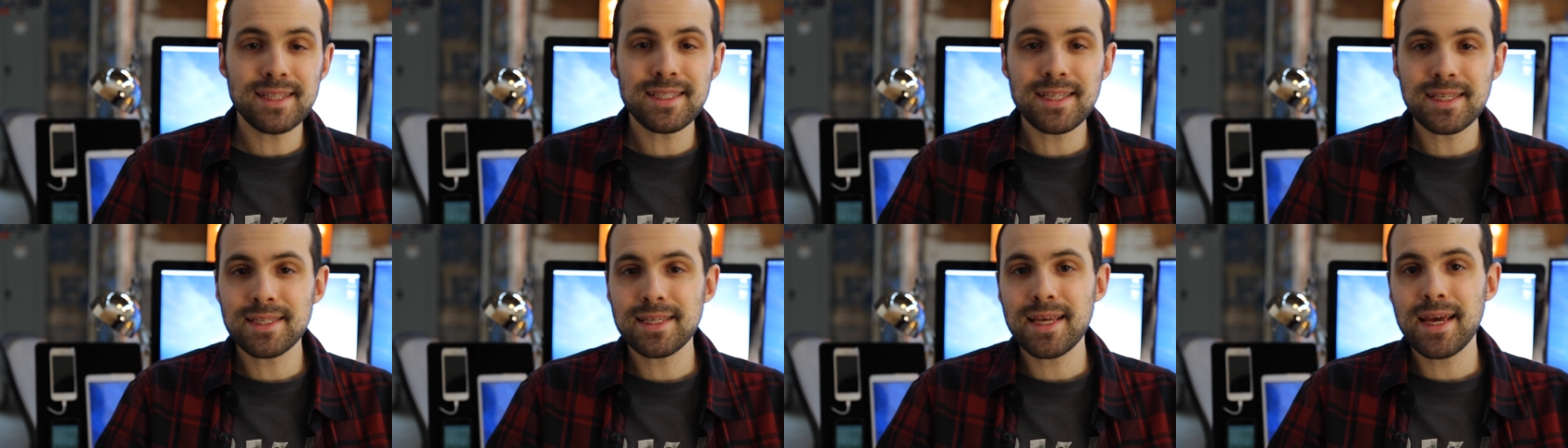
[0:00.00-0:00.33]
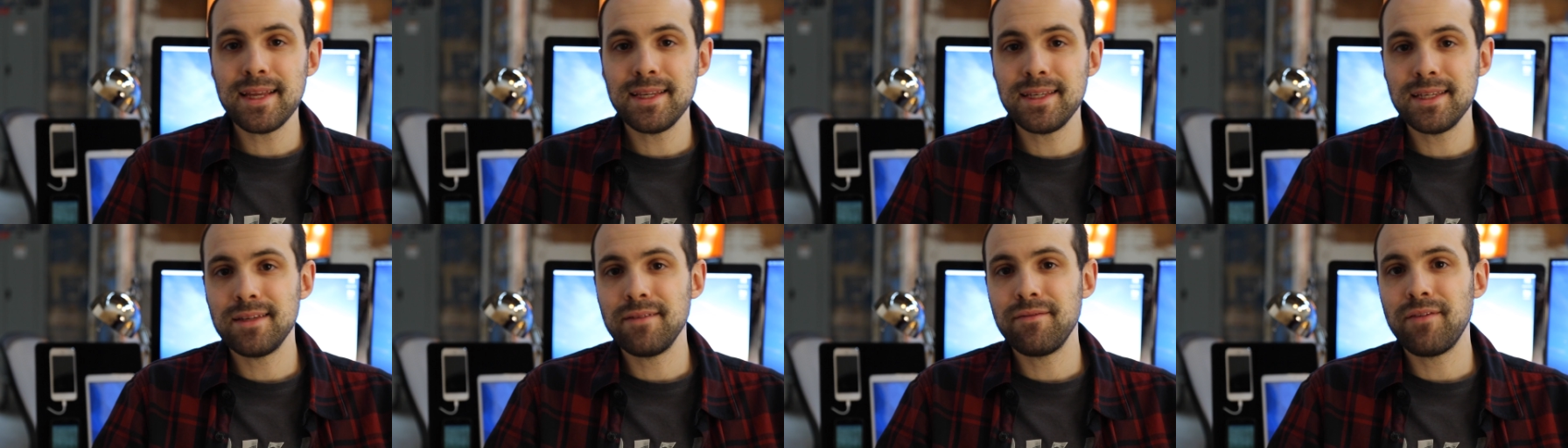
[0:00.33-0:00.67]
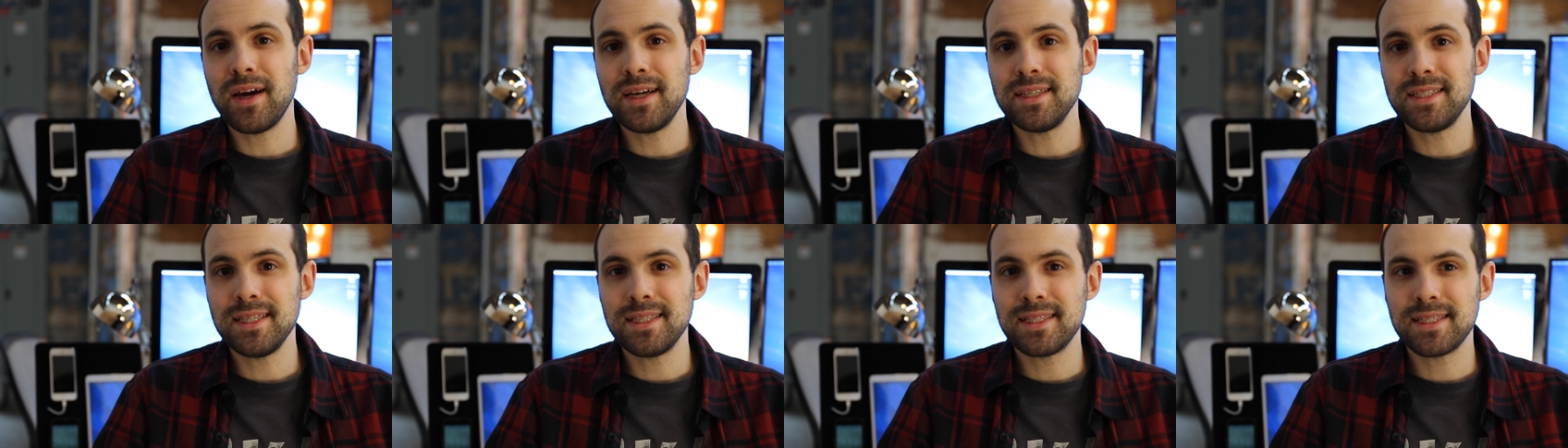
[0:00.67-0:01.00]
As I said, the
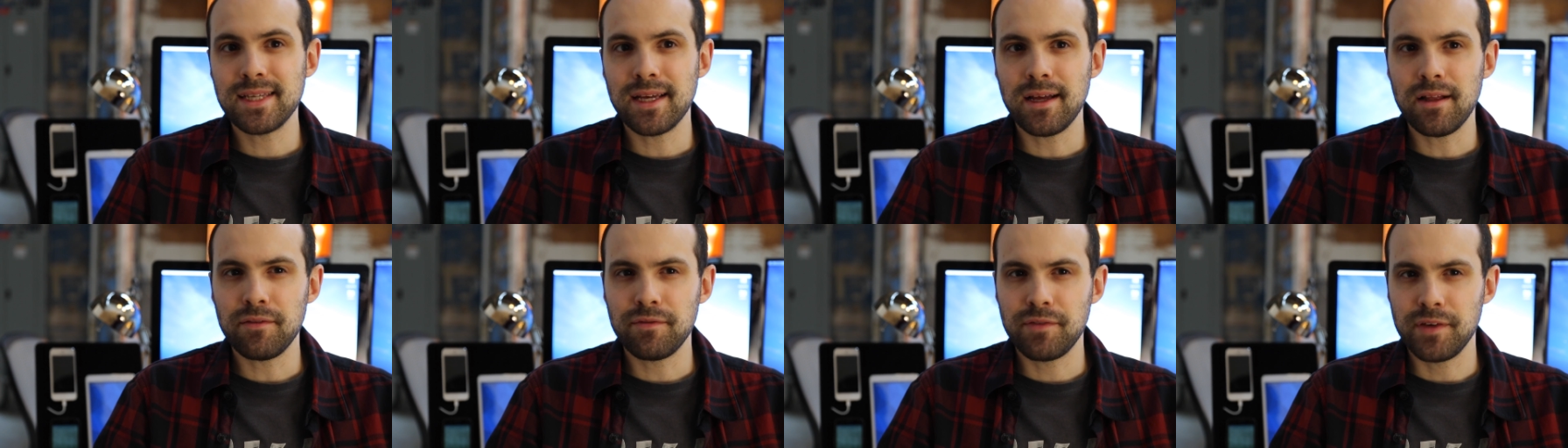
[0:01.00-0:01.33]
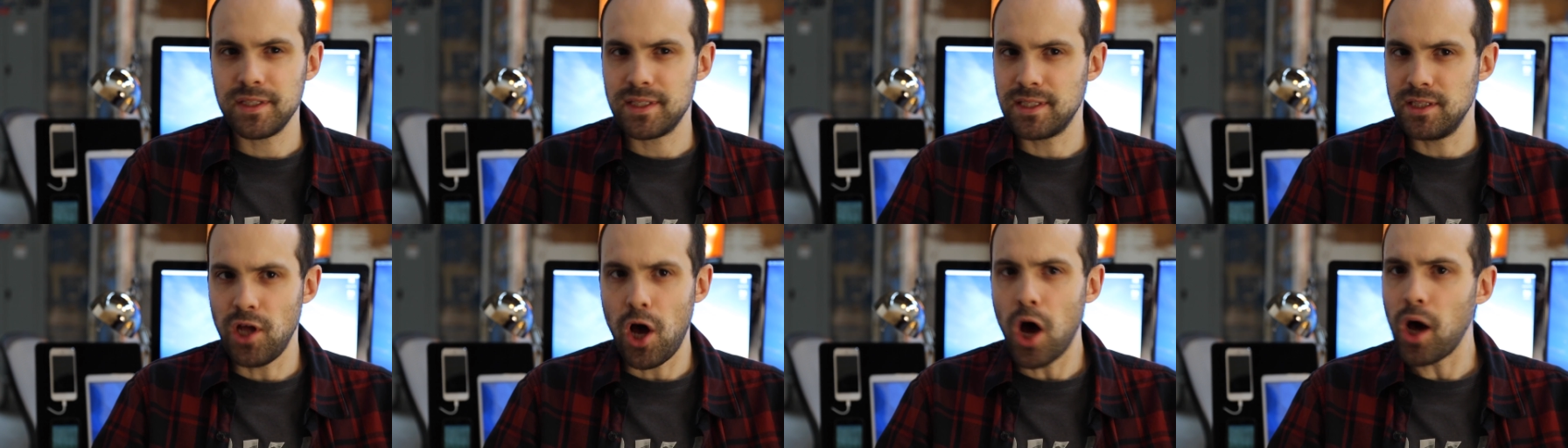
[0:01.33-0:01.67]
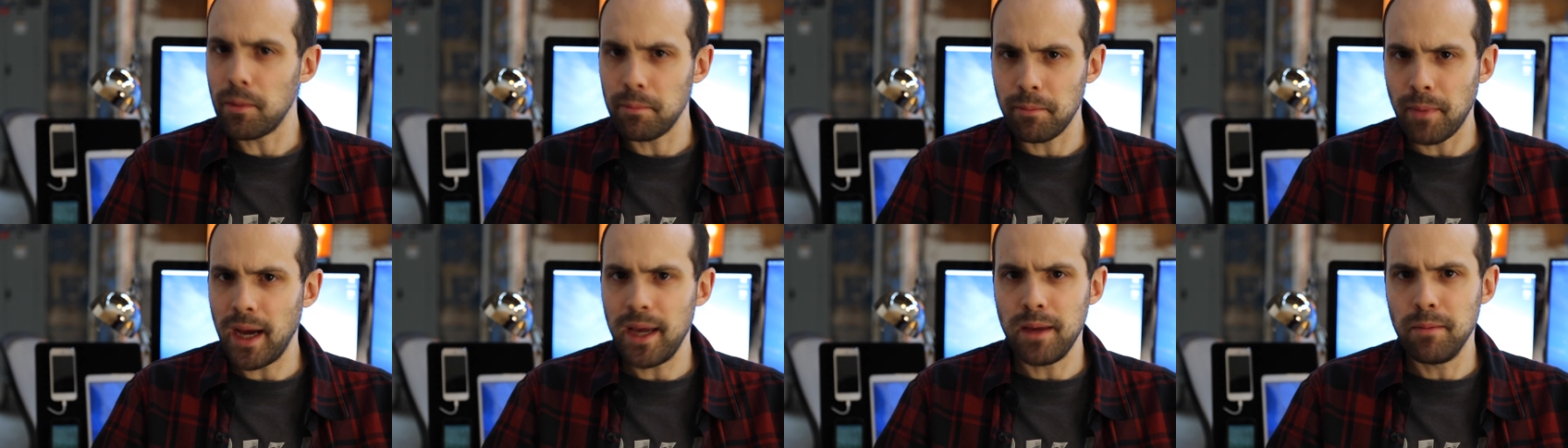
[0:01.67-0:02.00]
device itself is
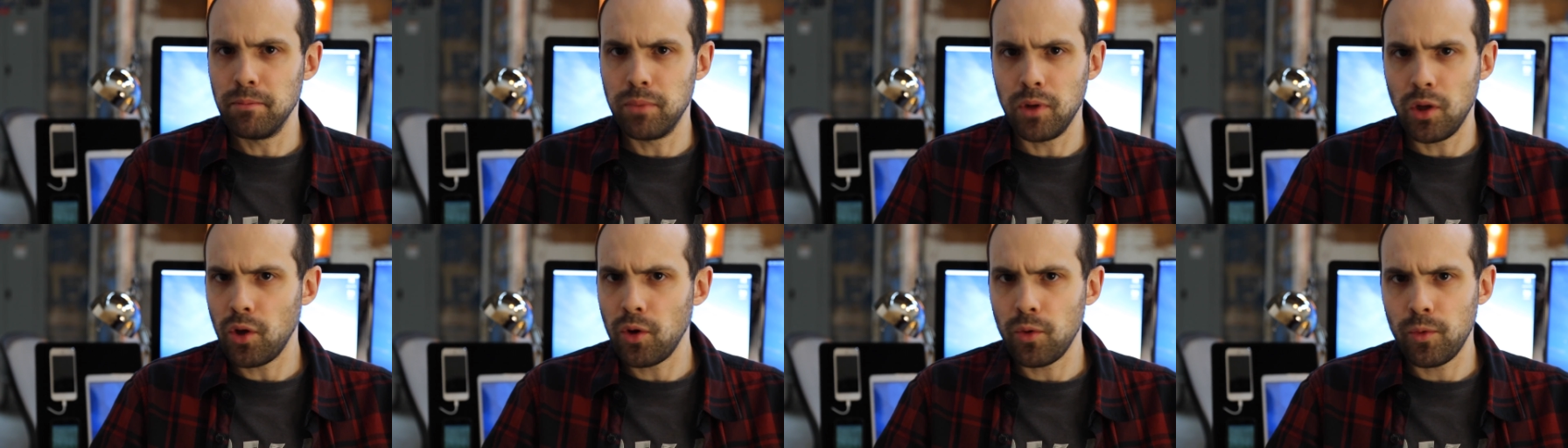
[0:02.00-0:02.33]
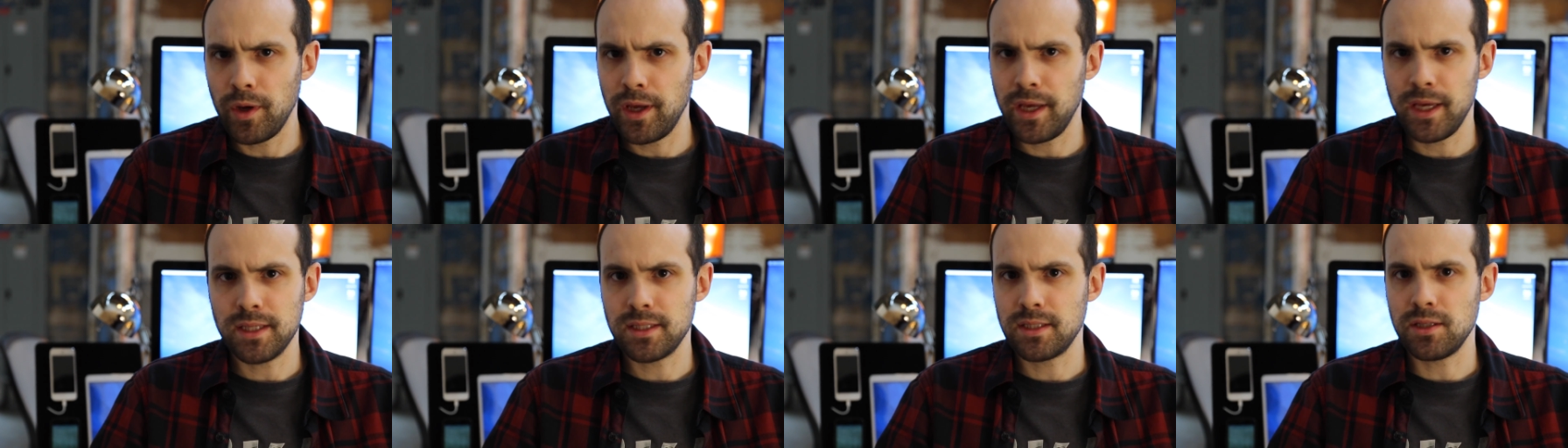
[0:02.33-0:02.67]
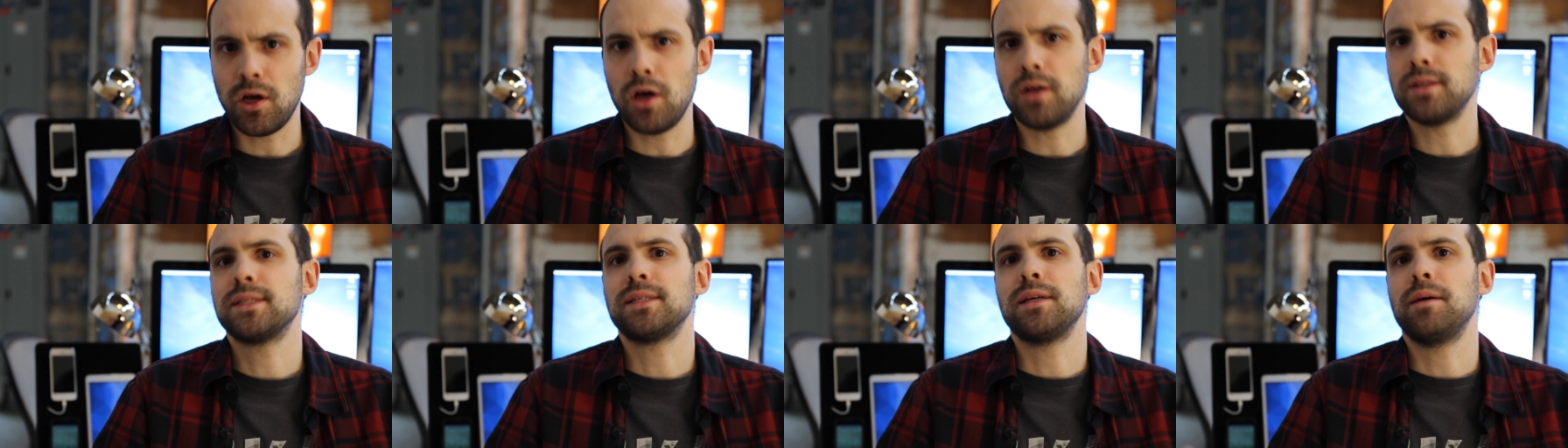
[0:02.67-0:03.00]
not mind-blowing, it's
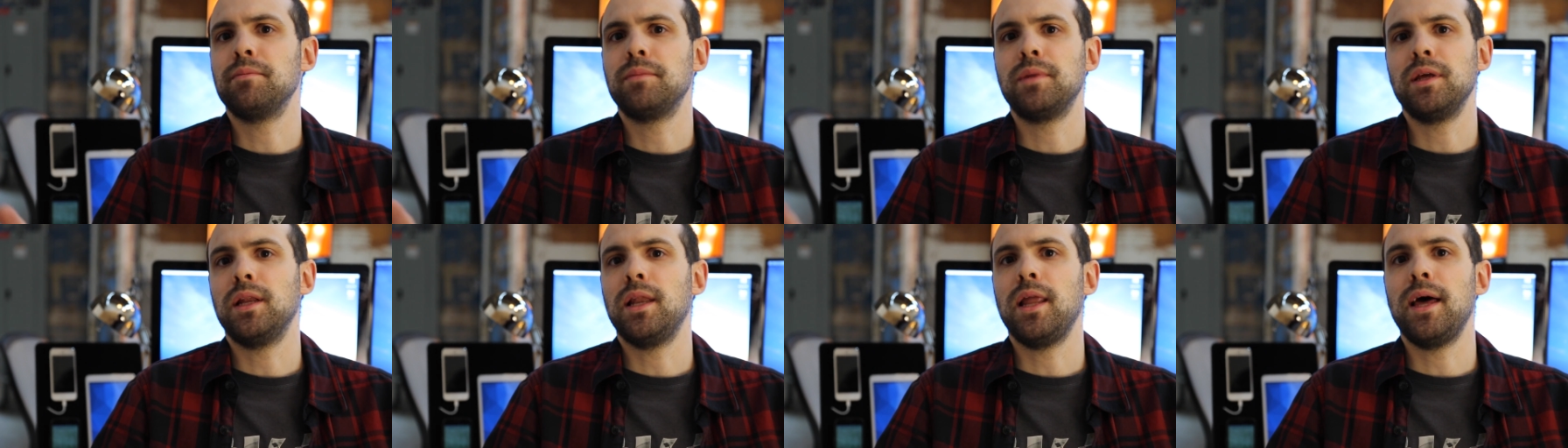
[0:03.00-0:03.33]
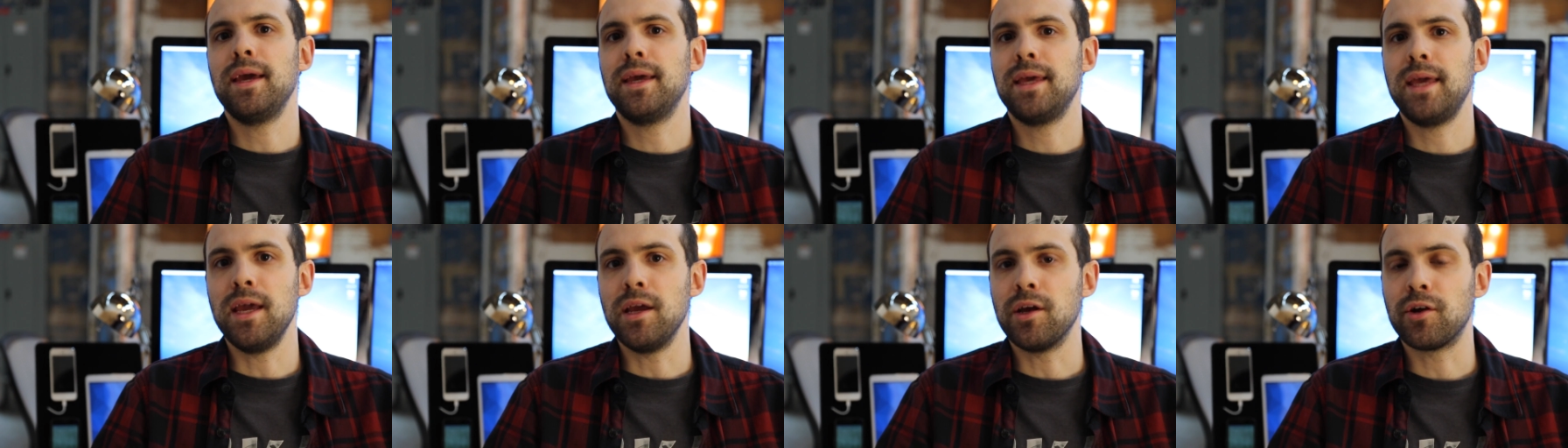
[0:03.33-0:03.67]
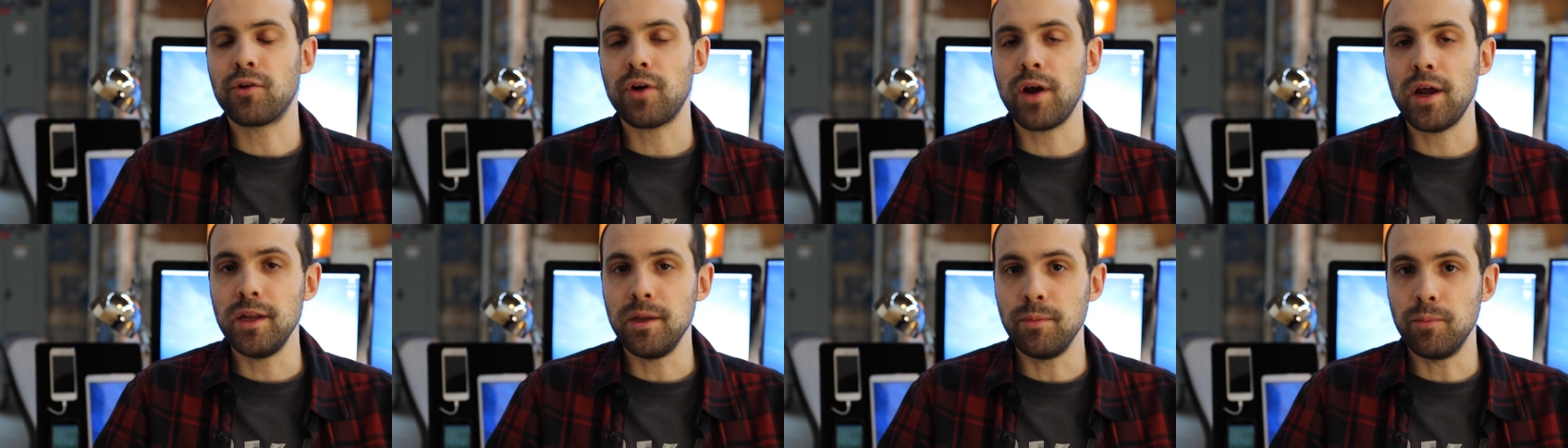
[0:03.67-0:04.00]
not something like
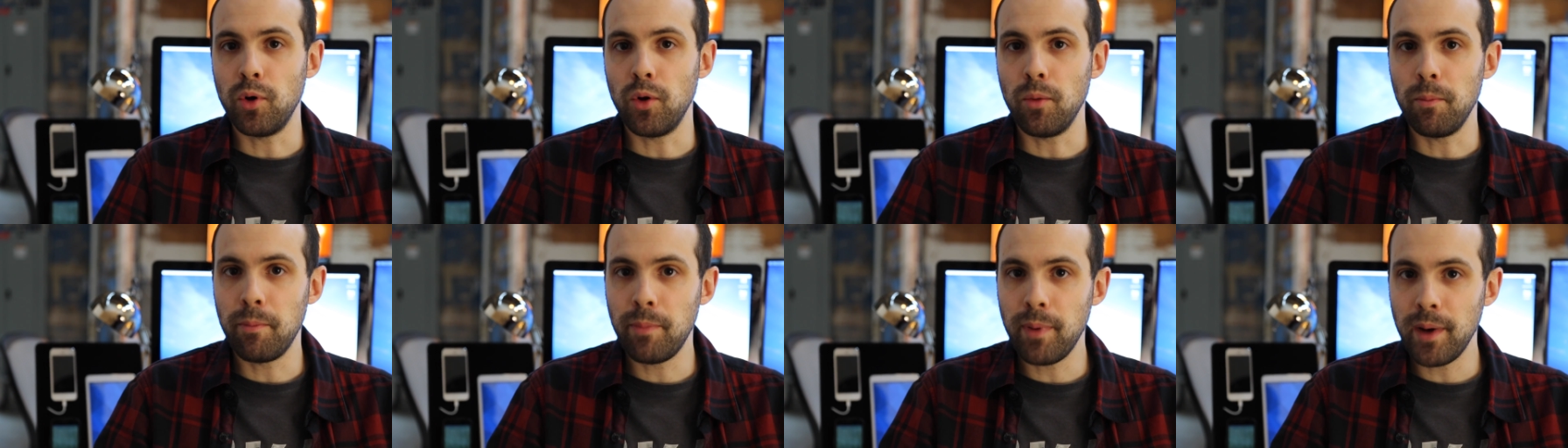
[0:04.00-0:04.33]
incredible,